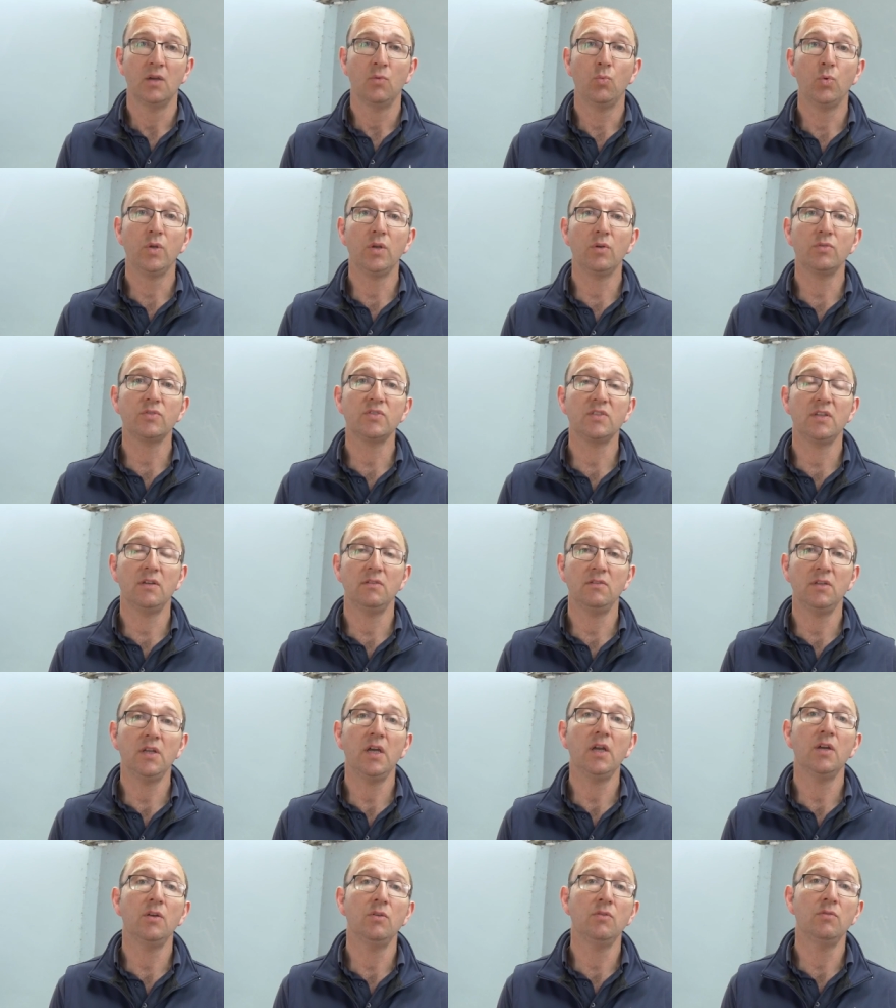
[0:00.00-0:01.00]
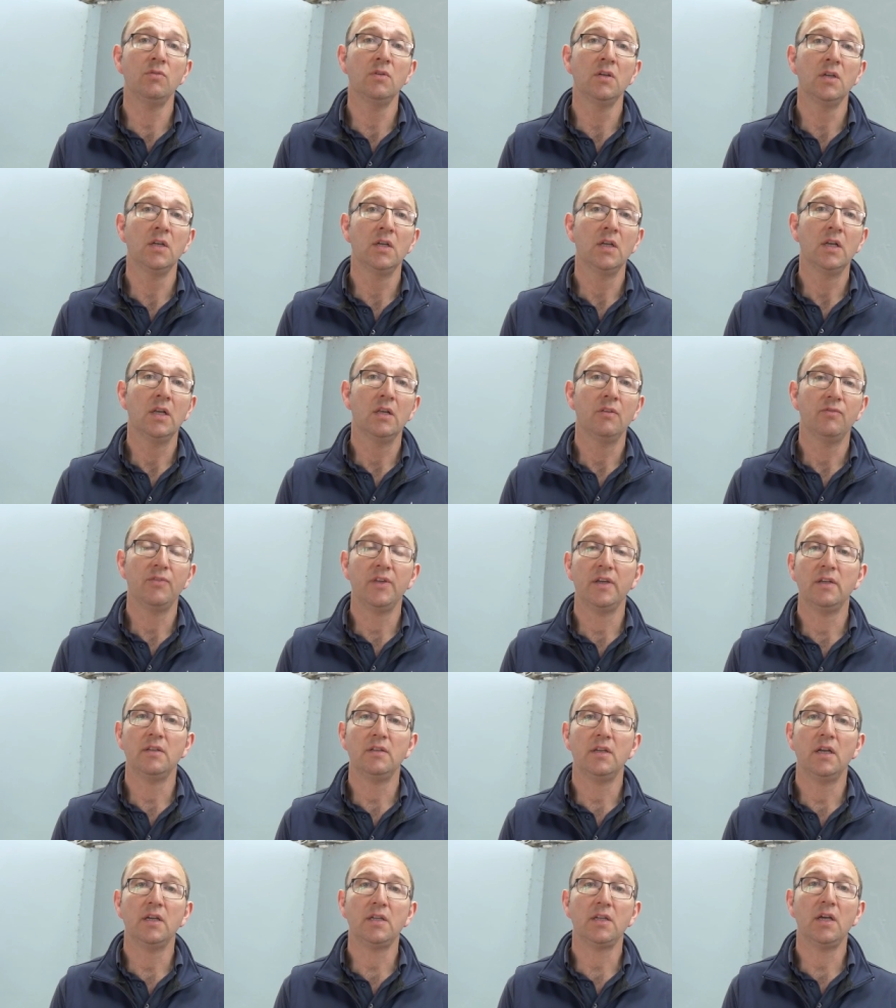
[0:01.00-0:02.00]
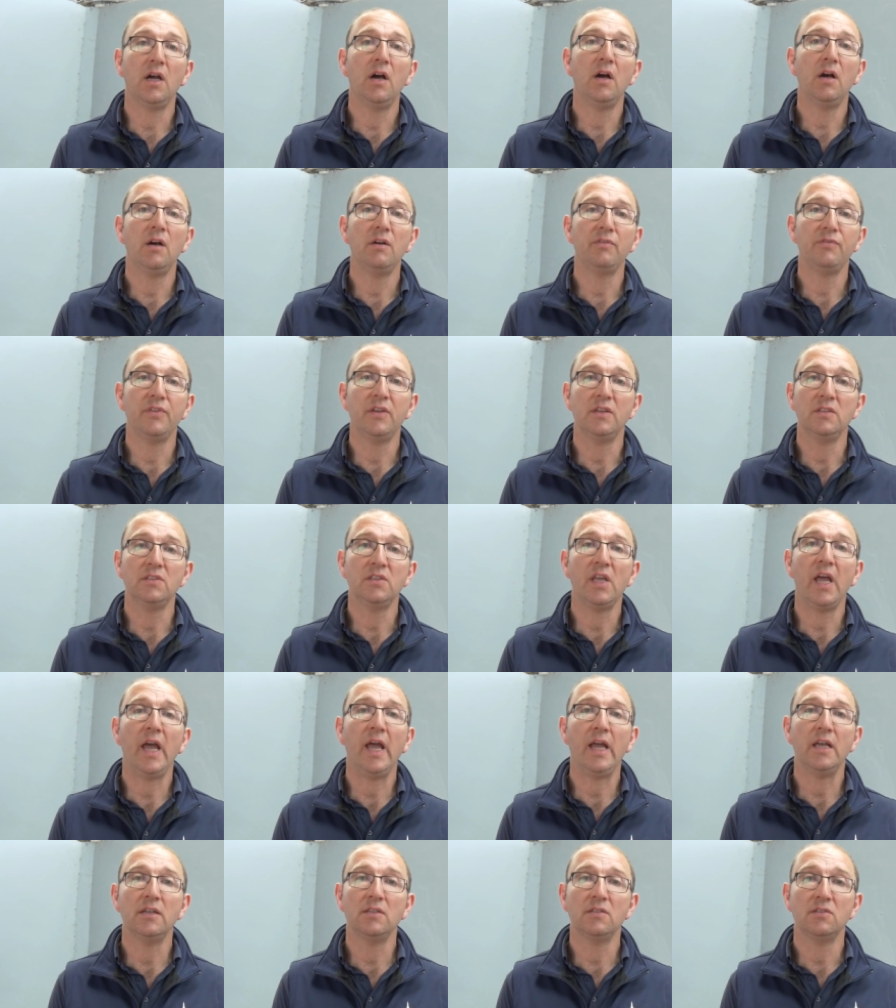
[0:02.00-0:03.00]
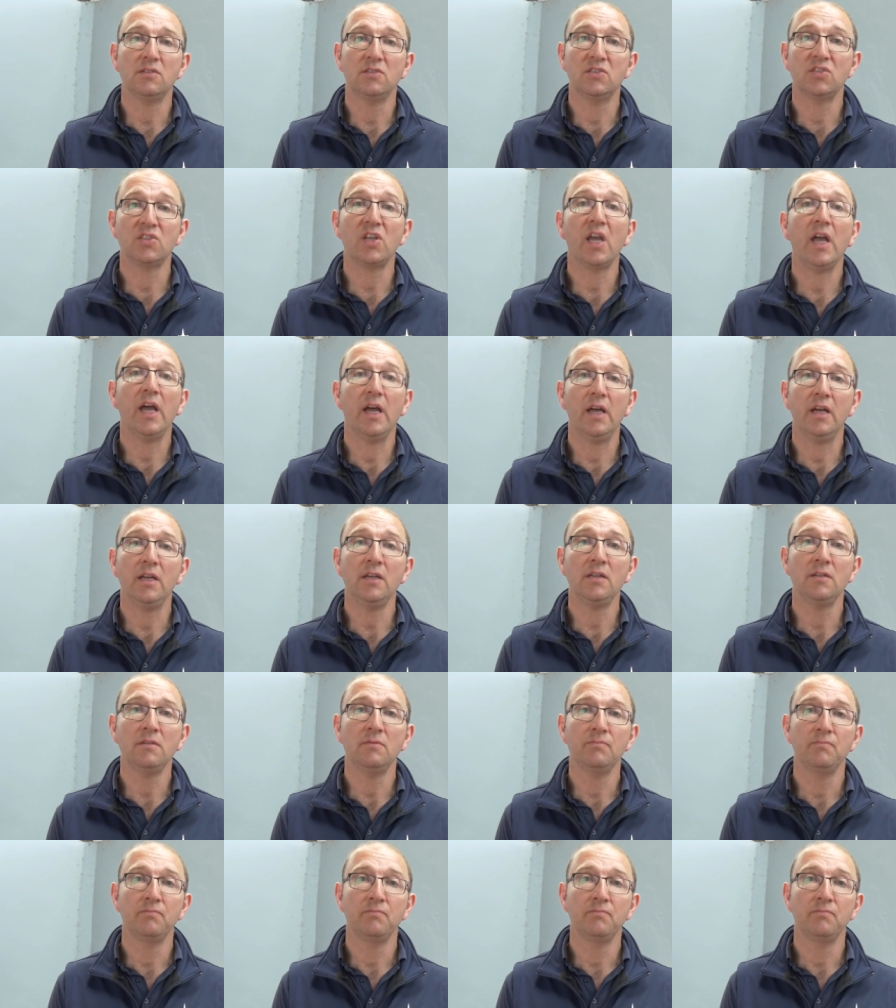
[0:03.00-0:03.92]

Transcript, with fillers: We also know that a calf that has had scour